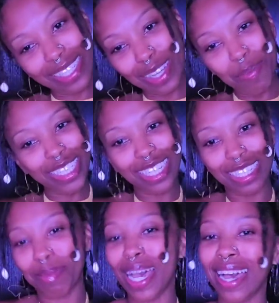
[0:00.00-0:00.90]
don't be
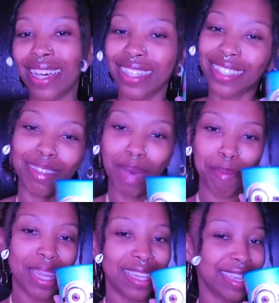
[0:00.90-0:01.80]
judging my
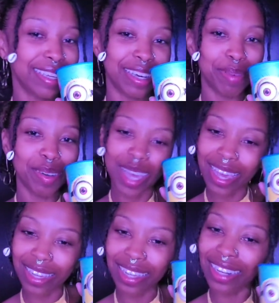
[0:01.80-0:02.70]
Minion cup,
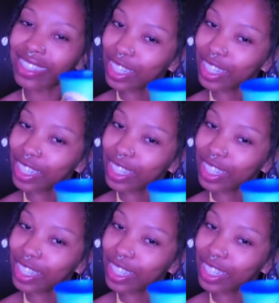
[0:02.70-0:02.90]
okay? And